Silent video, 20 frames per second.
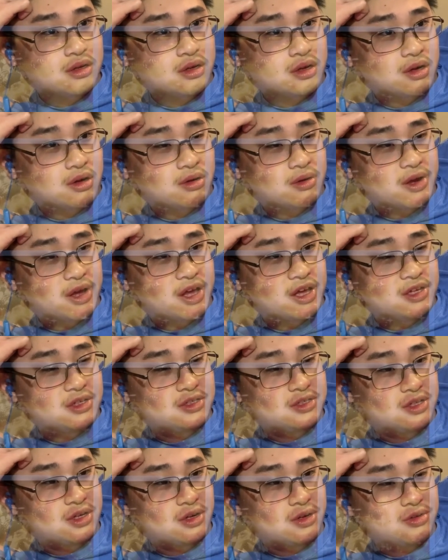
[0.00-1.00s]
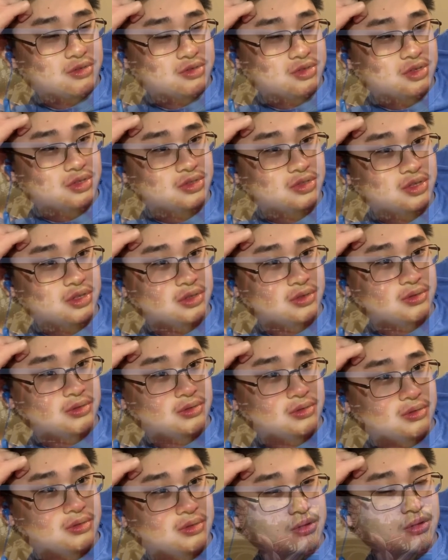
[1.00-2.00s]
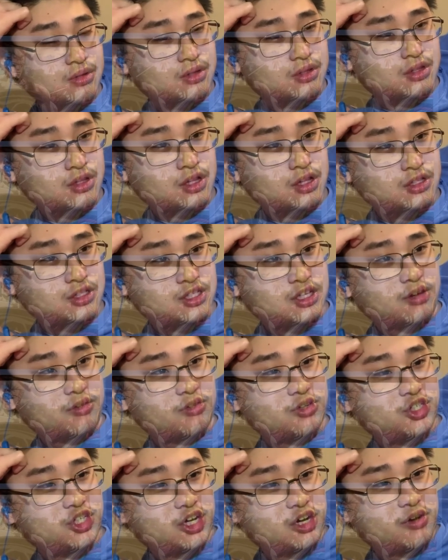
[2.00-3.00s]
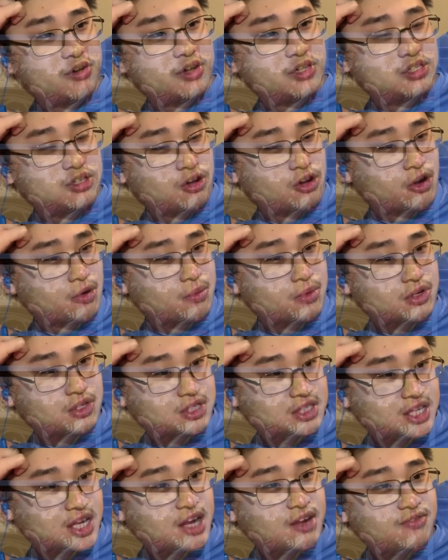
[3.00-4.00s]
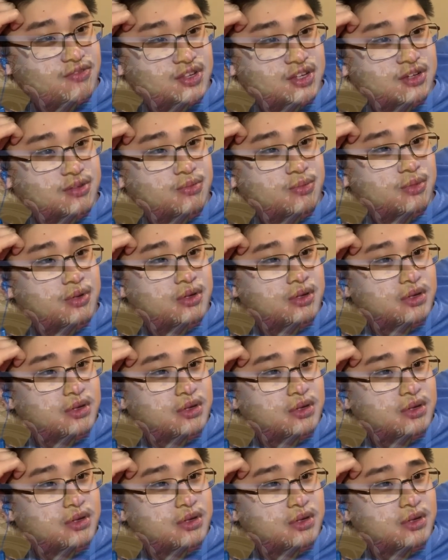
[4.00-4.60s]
Okay, so the Silver Chariot's armor saved him.